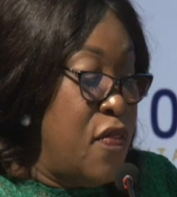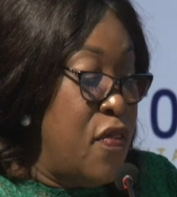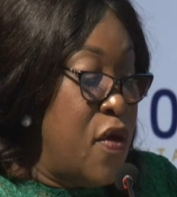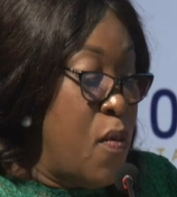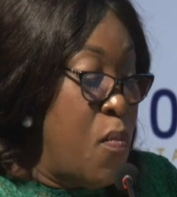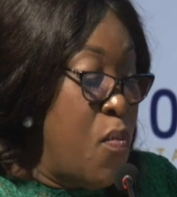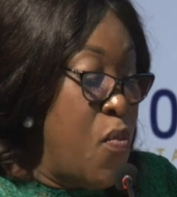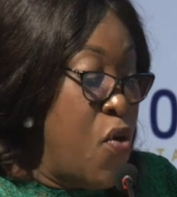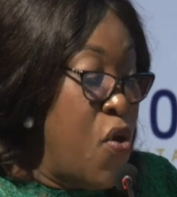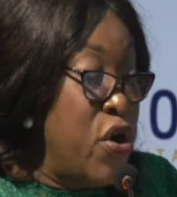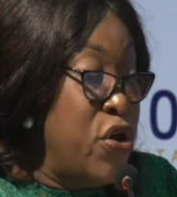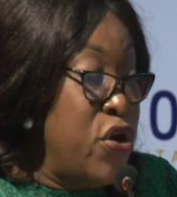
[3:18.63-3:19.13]

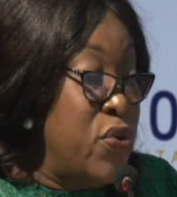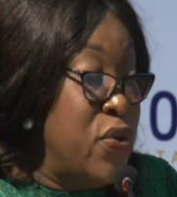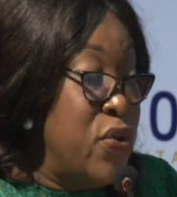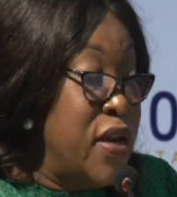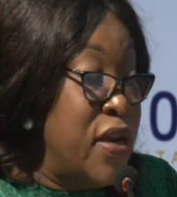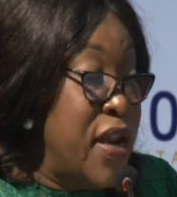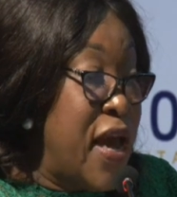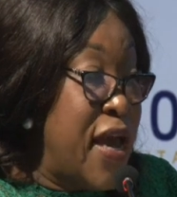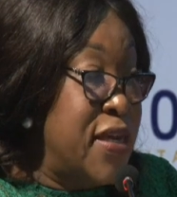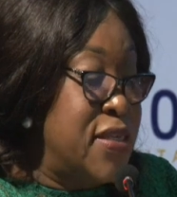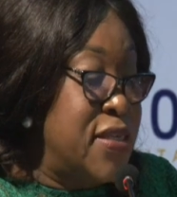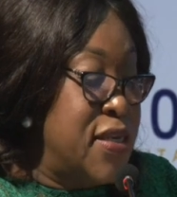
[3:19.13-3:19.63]
the more
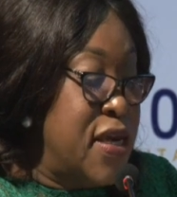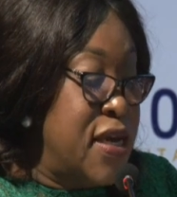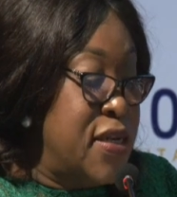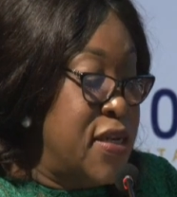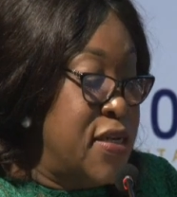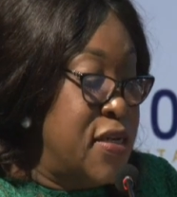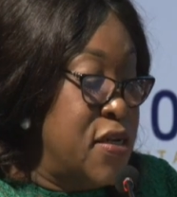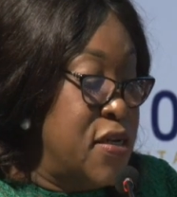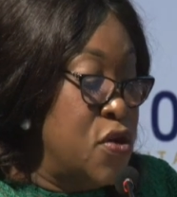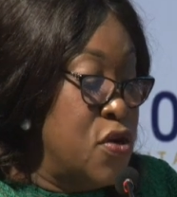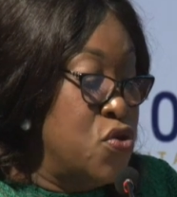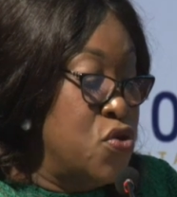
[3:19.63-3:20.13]

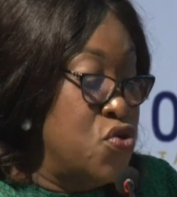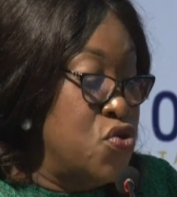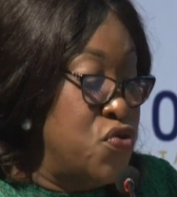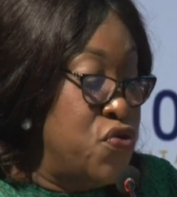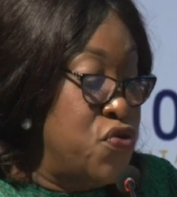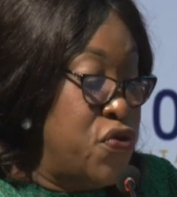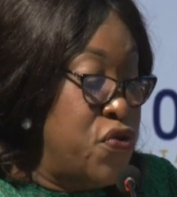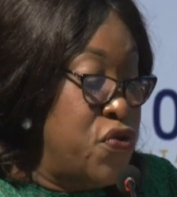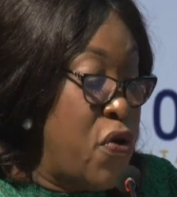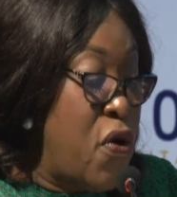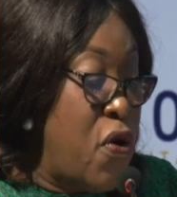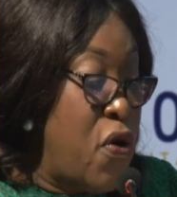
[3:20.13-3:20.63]
united,
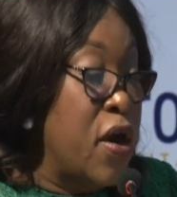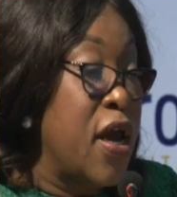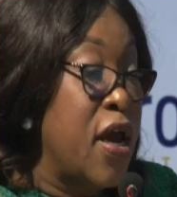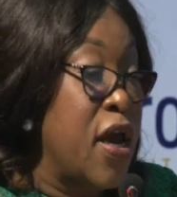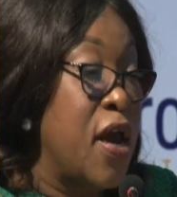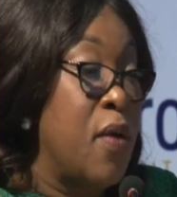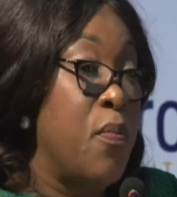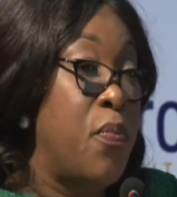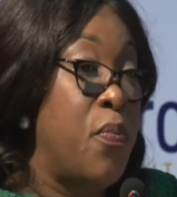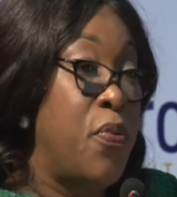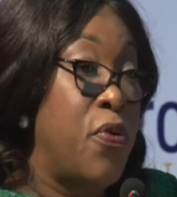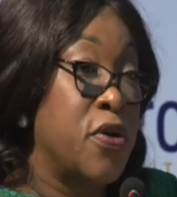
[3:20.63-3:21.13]
strong,
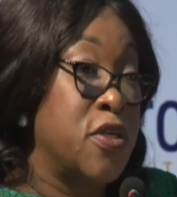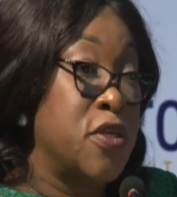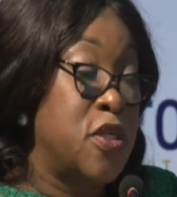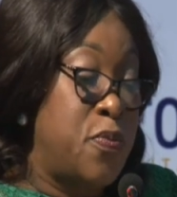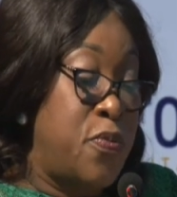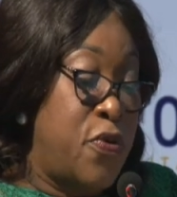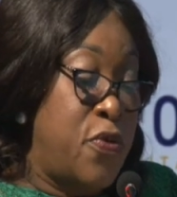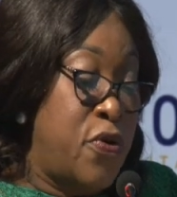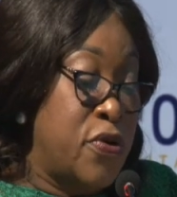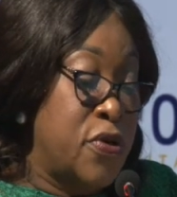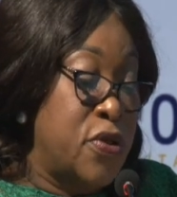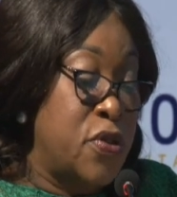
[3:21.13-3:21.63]
and
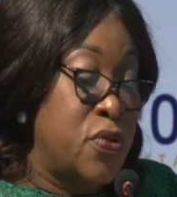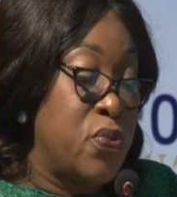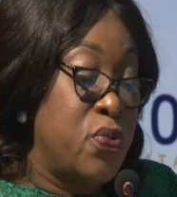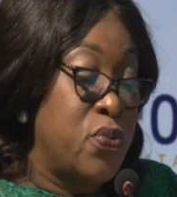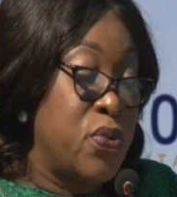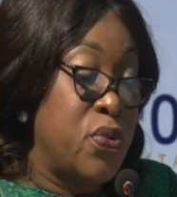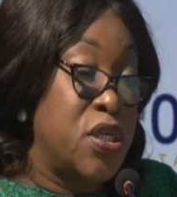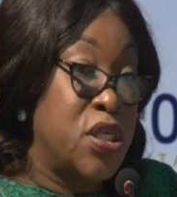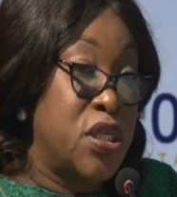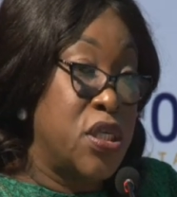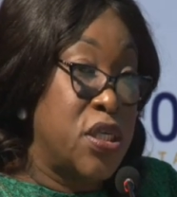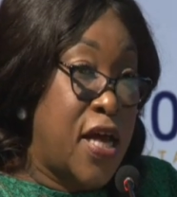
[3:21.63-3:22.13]
prosperous
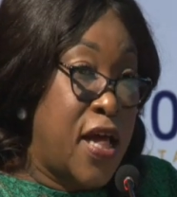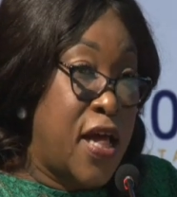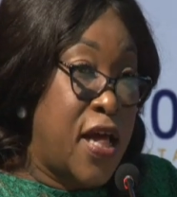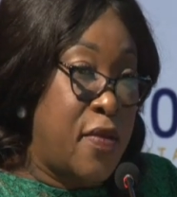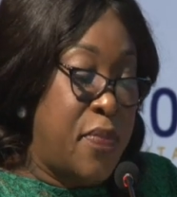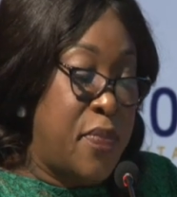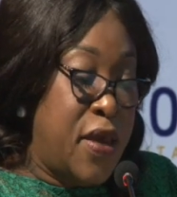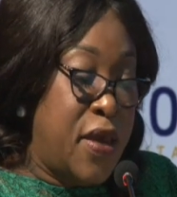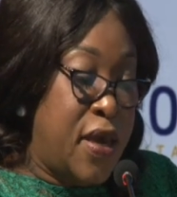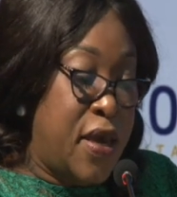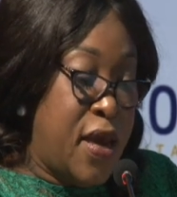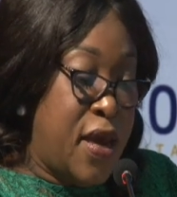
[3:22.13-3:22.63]
we shall
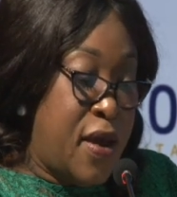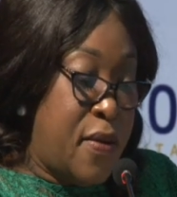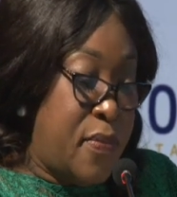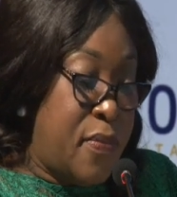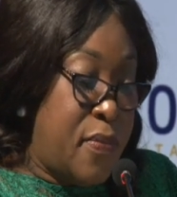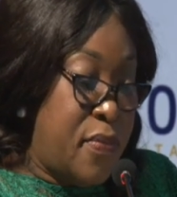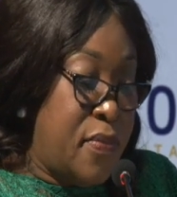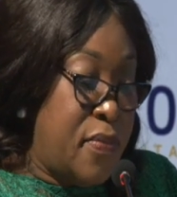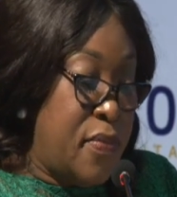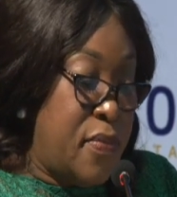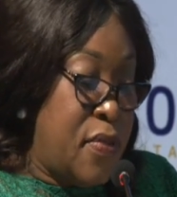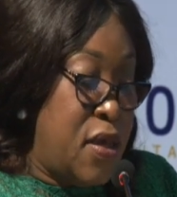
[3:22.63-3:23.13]

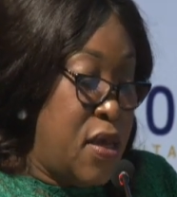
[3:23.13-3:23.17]
become.